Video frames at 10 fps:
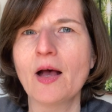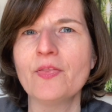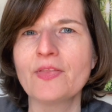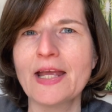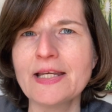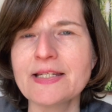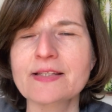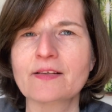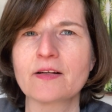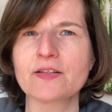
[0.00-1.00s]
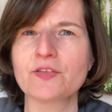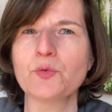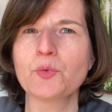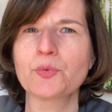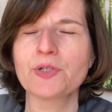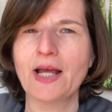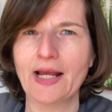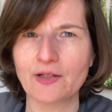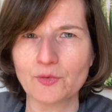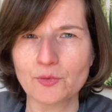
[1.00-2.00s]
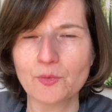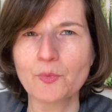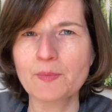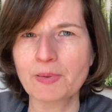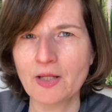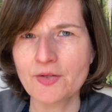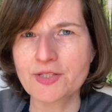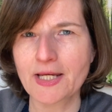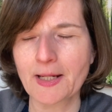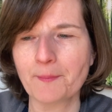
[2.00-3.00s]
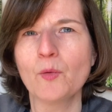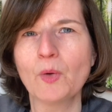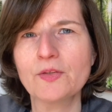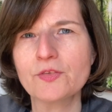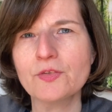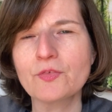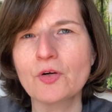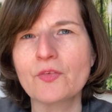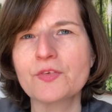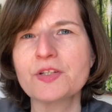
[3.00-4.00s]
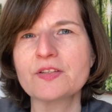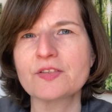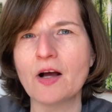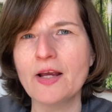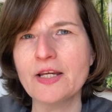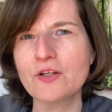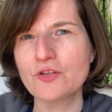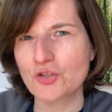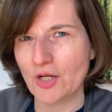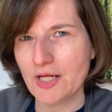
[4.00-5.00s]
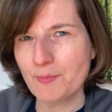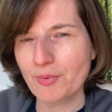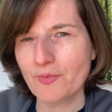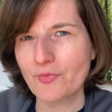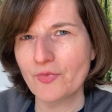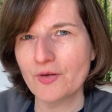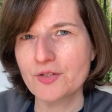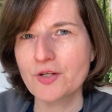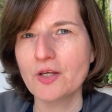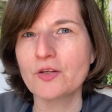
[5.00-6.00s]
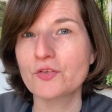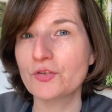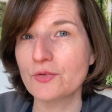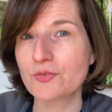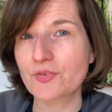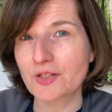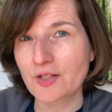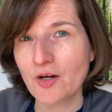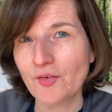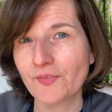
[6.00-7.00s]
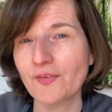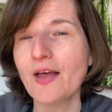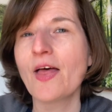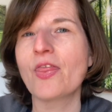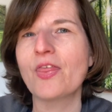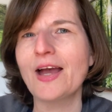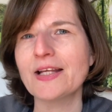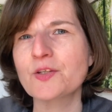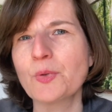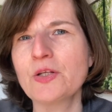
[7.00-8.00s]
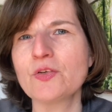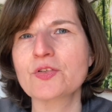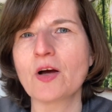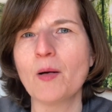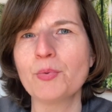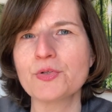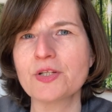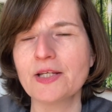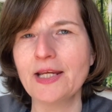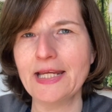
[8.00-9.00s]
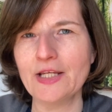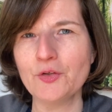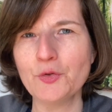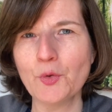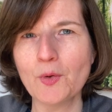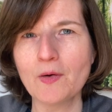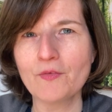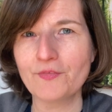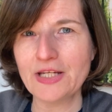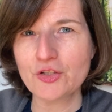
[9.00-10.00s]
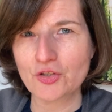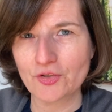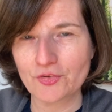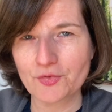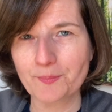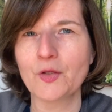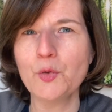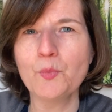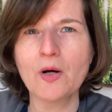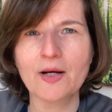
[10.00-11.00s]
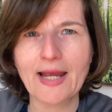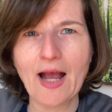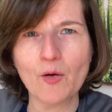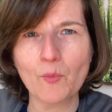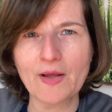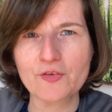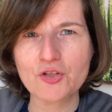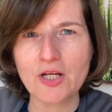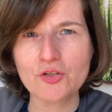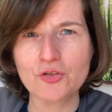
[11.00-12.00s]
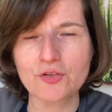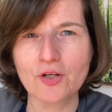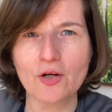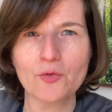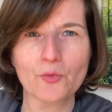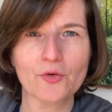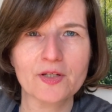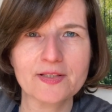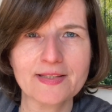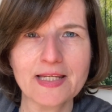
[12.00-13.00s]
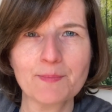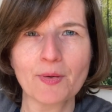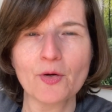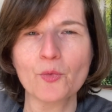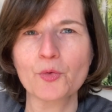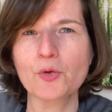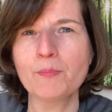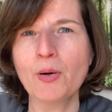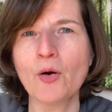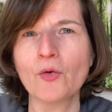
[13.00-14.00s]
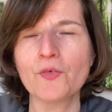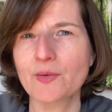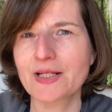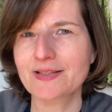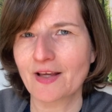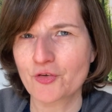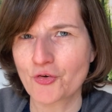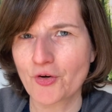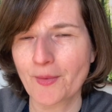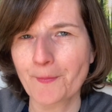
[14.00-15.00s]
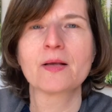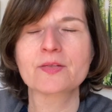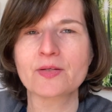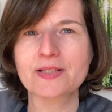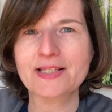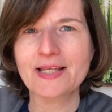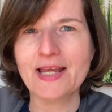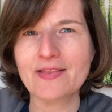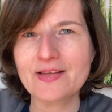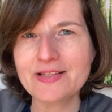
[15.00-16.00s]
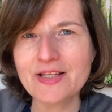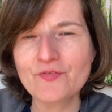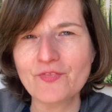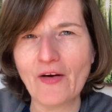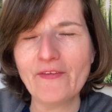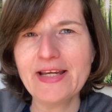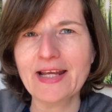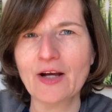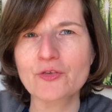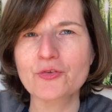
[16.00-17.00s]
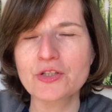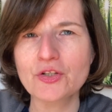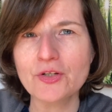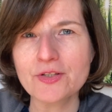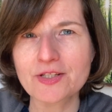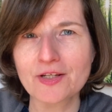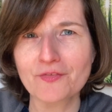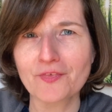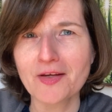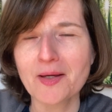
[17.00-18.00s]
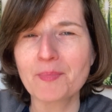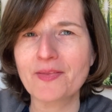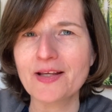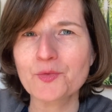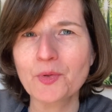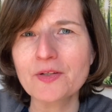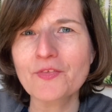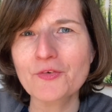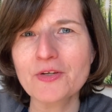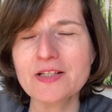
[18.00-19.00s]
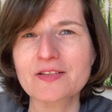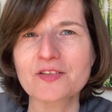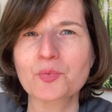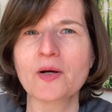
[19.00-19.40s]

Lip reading: and then disguise the awkward angle with planting. Once you've got the design shape that suits the garden, that's when you start putting in your features. You work out where the shed should go, or a gazebo, or your pond, etc. So as I say, this is very counterintuitive, but that's one of the reasons